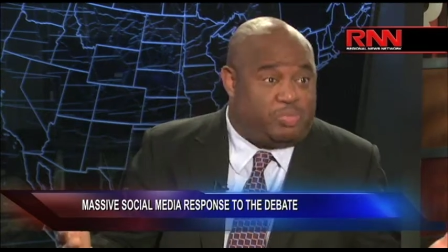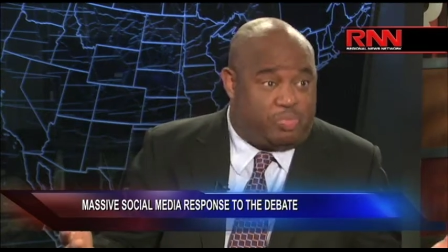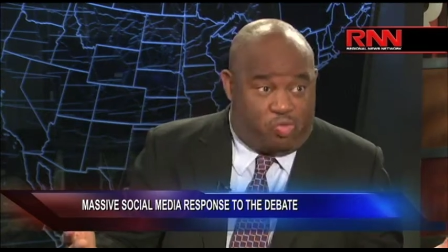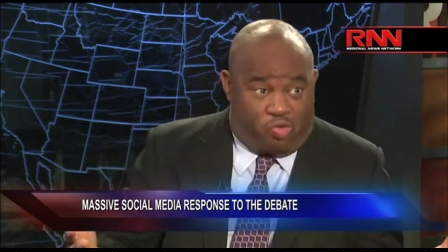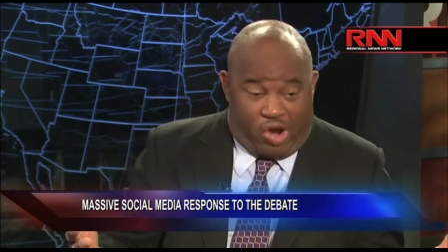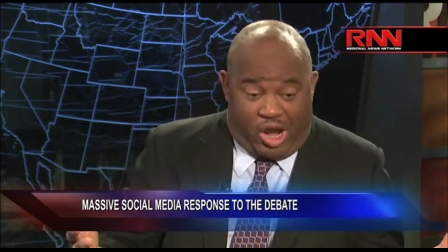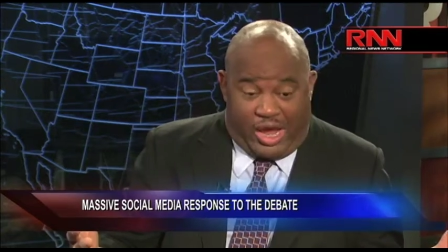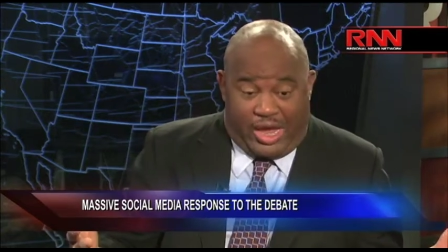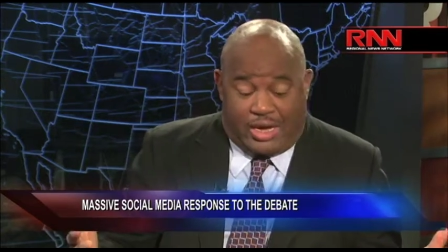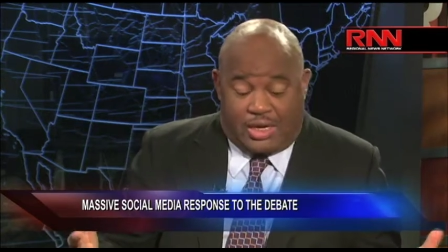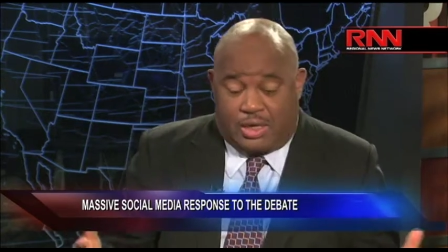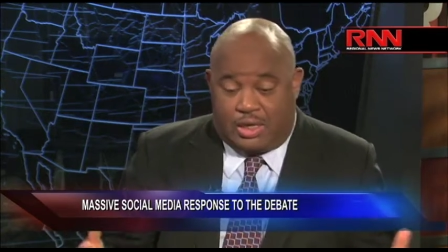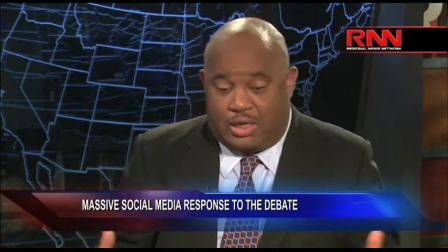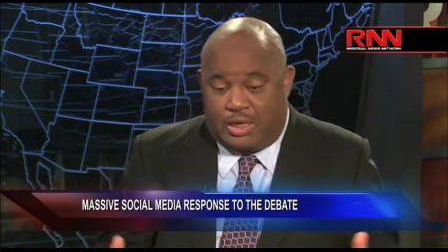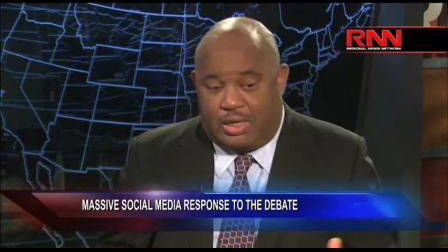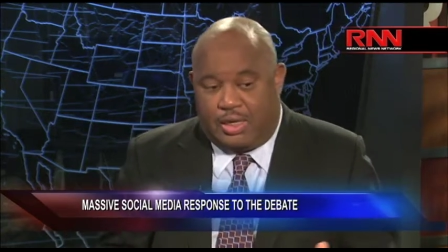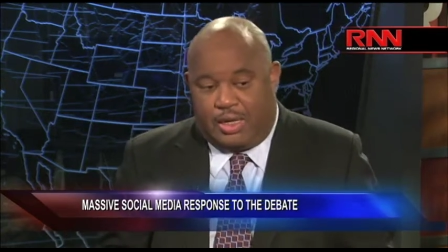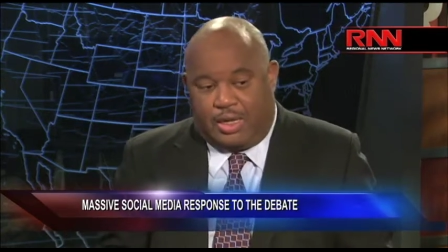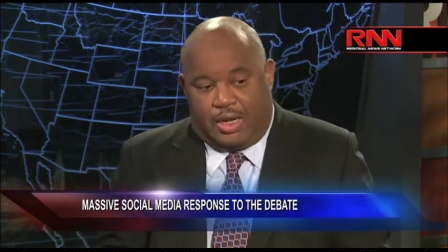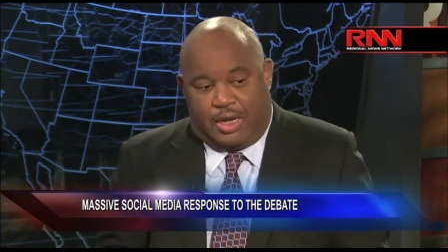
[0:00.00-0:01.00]
brat
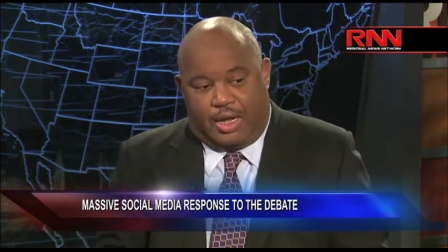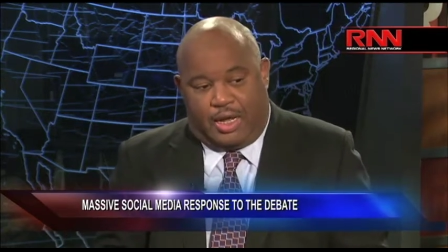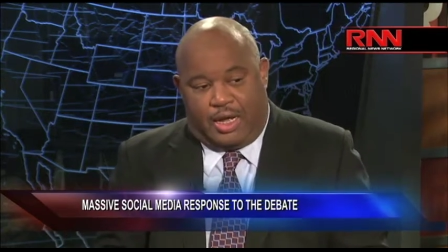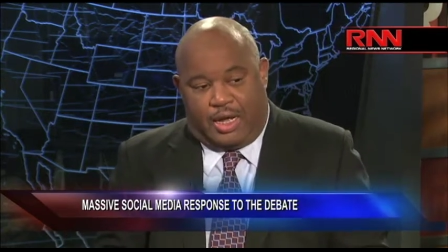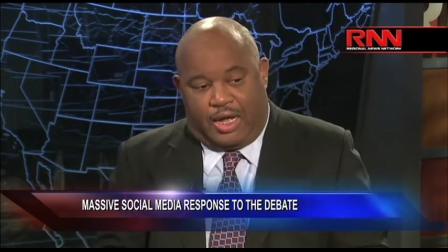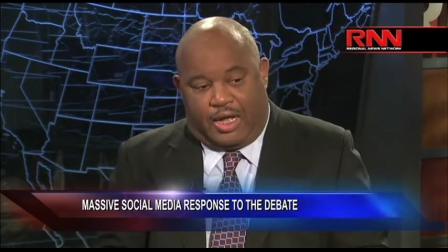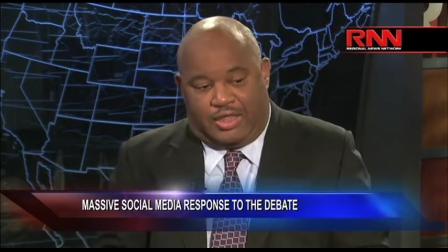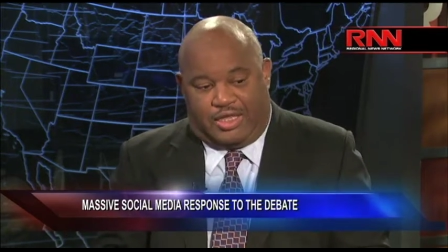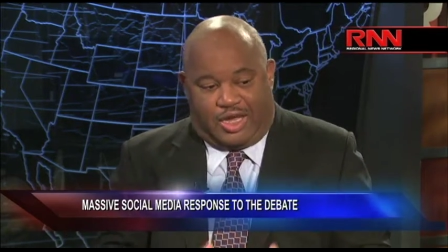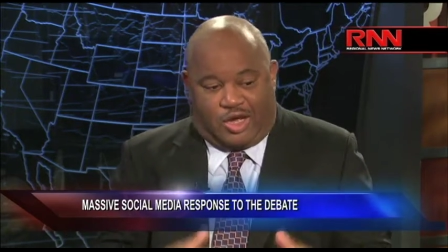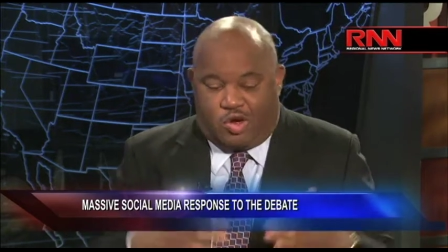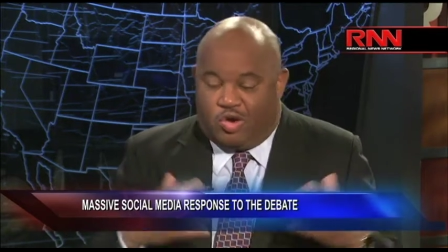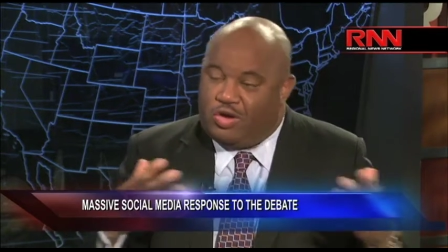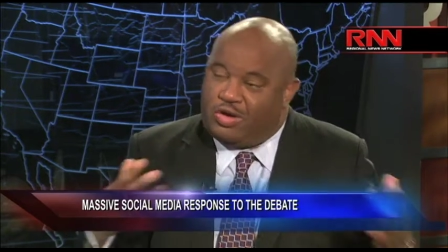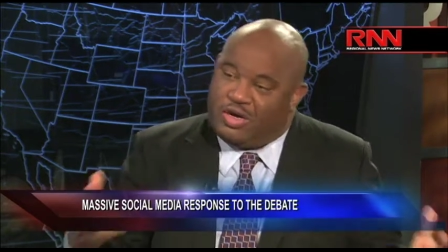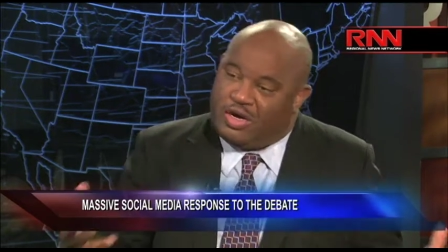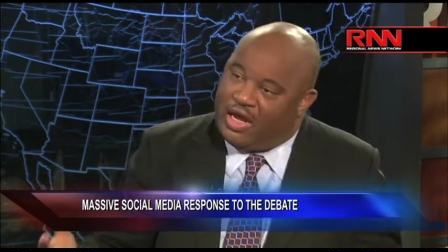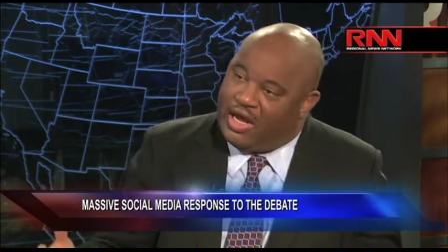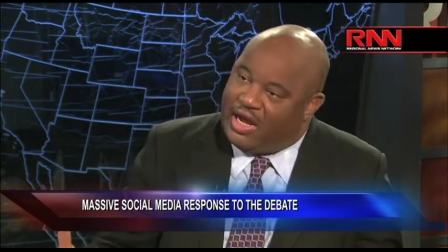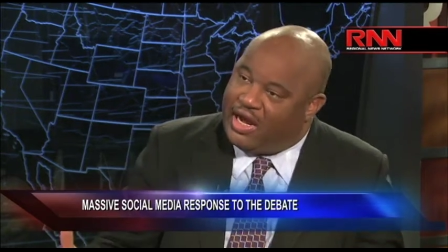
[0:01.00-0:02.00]
uh, that
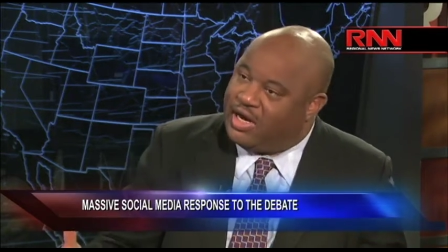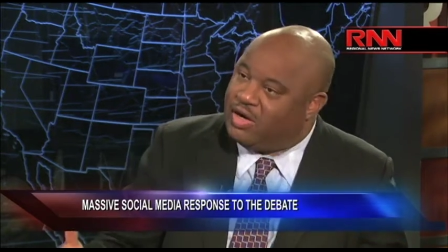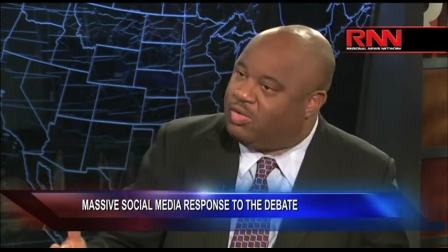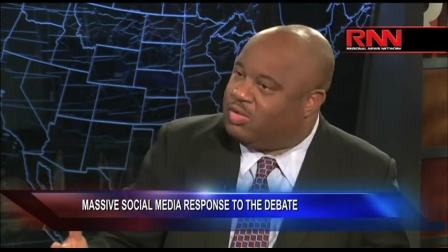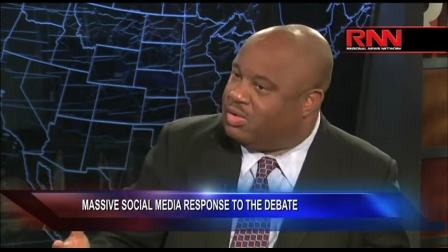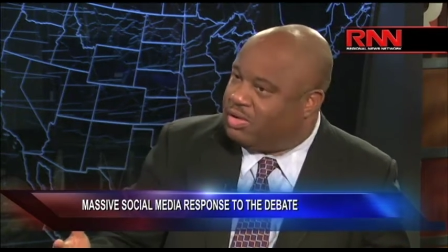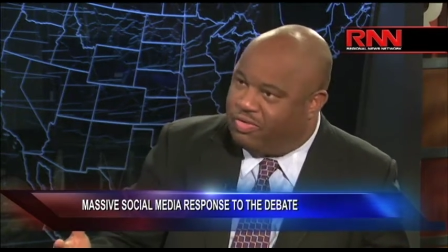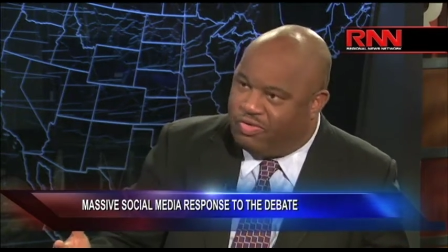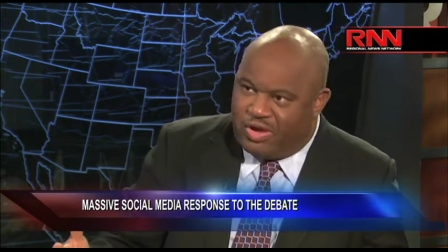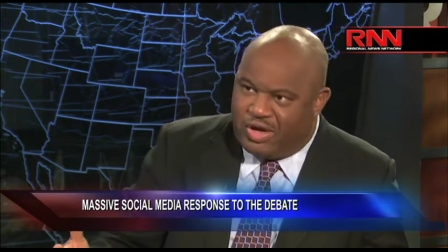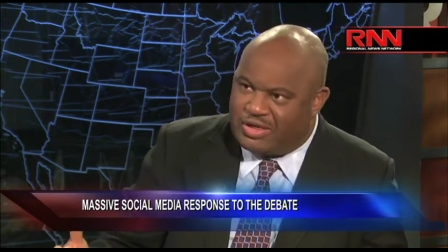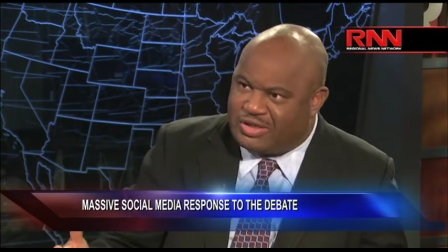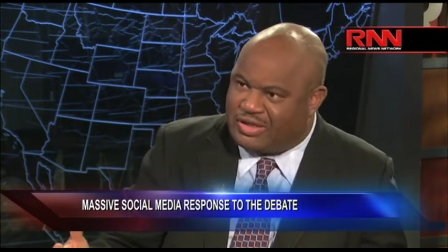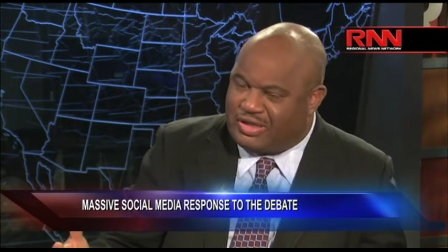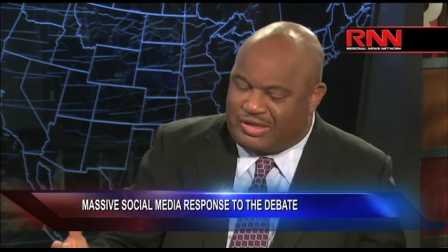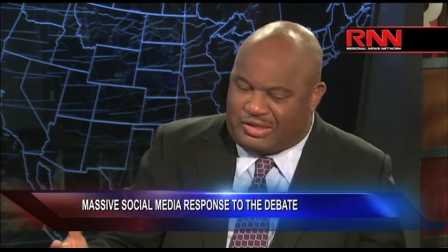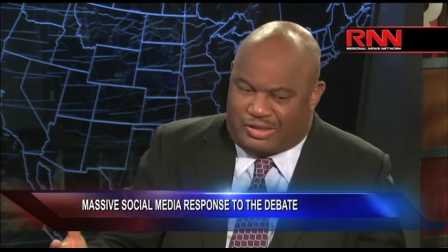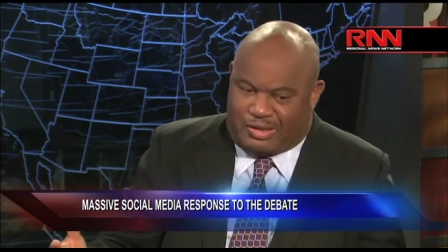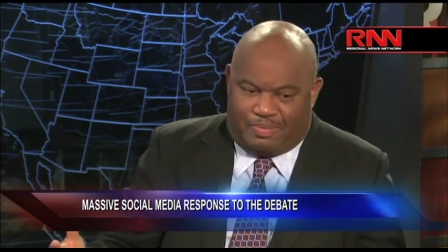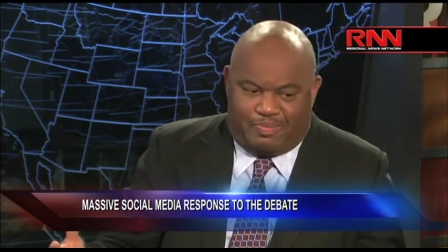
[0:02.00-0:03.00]
couldn't handle the
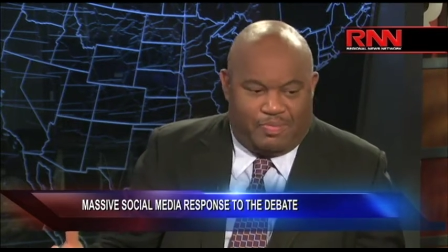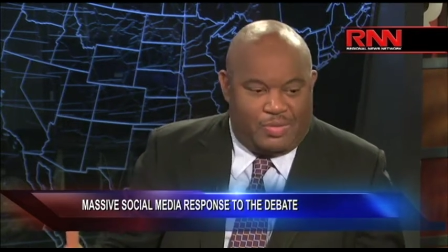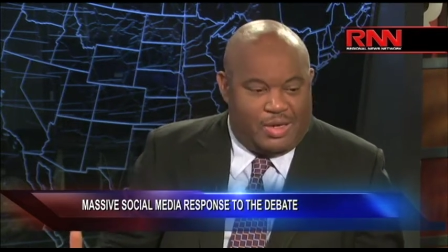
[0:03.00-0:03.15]
criticism.